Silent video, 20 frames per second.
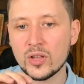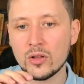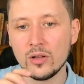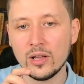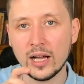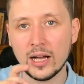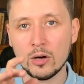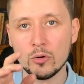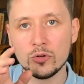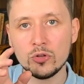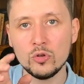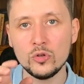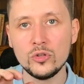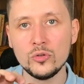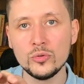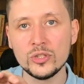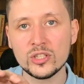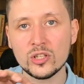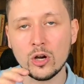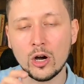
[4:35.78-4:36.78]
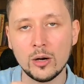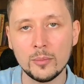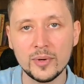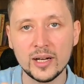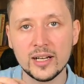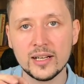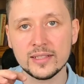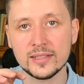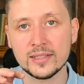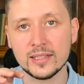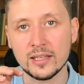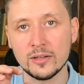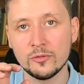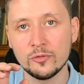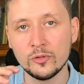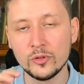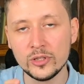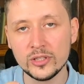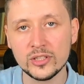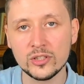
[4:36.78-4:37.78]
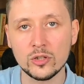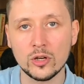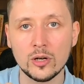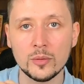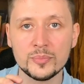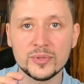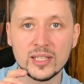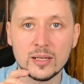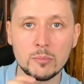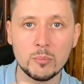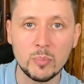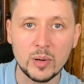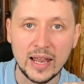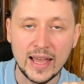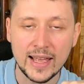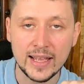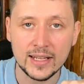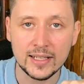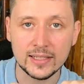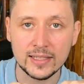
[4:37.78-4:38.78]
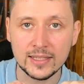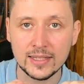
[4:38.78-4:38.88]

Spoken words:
how you use commas and full stops and blanks,